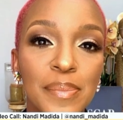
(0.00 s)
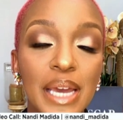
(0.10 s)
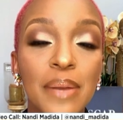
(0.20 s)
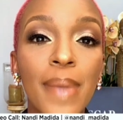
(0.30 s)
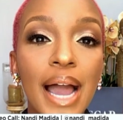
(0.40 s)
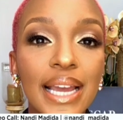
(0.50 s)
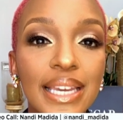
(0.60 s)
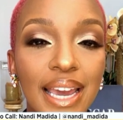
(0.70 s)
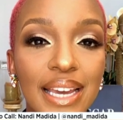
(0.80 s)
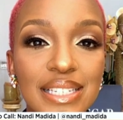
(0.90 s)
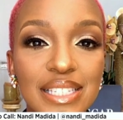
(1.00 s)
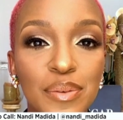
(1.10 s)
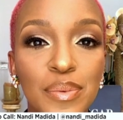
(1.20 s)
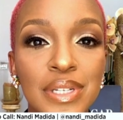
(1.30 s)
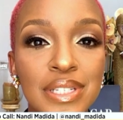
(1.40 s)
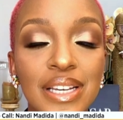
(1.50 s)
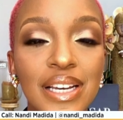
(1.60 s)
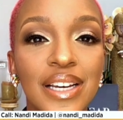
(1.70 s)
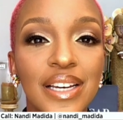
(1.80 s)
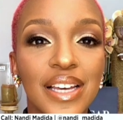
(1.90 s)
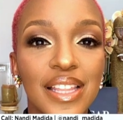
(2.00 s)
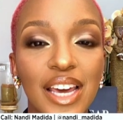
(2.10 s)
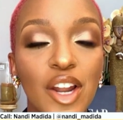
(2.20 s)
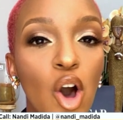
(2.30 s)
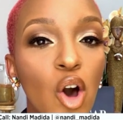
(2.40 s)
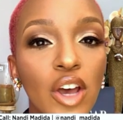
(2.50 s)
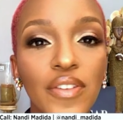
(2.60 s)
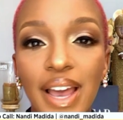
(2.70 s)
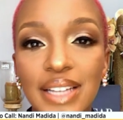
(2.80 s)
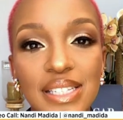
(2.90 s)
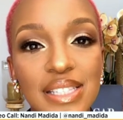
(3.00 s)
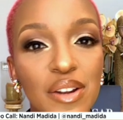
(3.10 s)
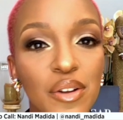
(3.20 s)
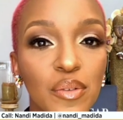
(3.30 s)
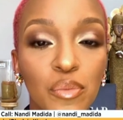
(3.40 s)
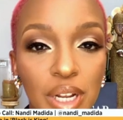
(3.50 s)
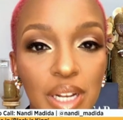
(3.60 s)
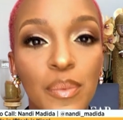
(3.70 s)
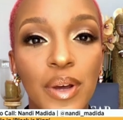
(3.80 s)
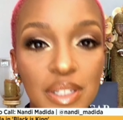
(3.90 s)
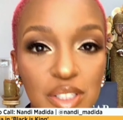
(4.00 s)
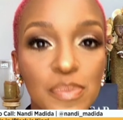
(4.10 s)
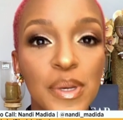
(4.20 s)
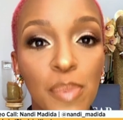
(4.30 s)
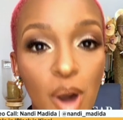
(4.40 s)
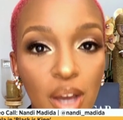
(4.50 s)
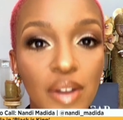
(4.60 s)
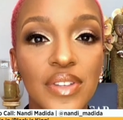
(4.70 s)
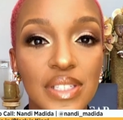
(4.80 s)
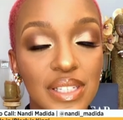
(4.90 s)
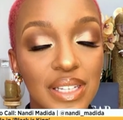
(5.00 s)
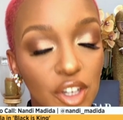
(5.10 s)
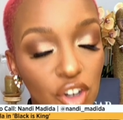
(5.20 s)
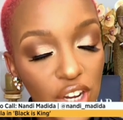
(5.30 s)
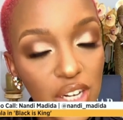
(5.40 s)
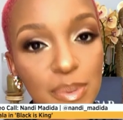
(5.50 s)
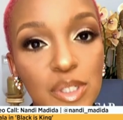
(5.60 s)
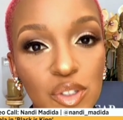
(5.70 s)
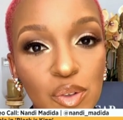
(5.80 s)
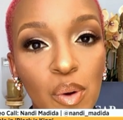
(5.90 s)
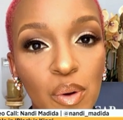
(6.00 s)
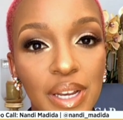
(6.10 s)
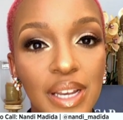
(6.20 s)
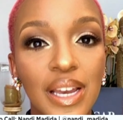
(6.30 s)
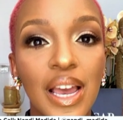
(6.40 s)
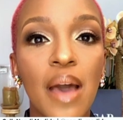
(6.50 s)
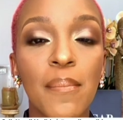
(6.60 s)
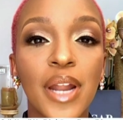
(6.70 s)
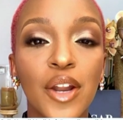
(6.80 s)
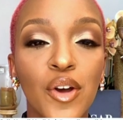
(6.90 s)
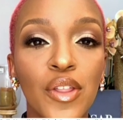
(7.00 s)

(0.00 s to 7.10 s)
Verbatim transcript: Um, in my case, it was, they had a whole lot of actors that really wanted to be a part of this incredible story.